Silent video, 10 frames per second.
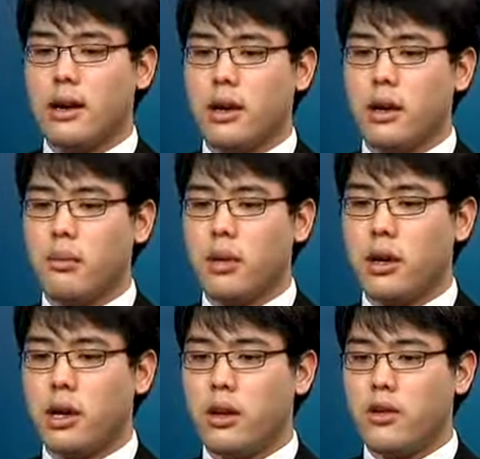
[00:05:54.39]
Um,
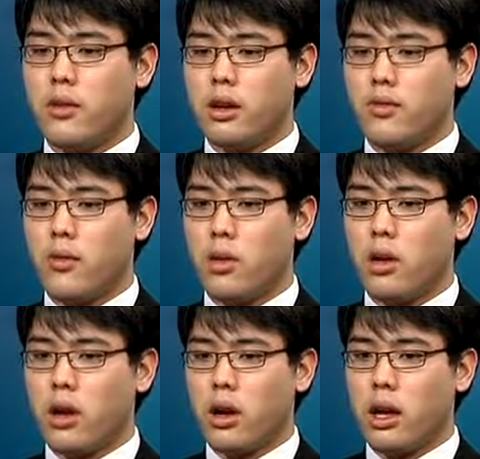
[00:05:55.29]
uh, it is
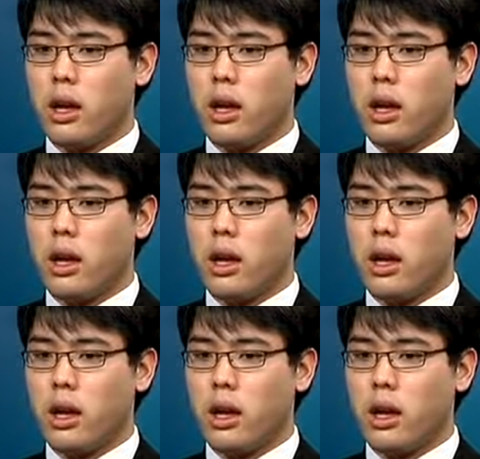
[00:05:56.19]
therefore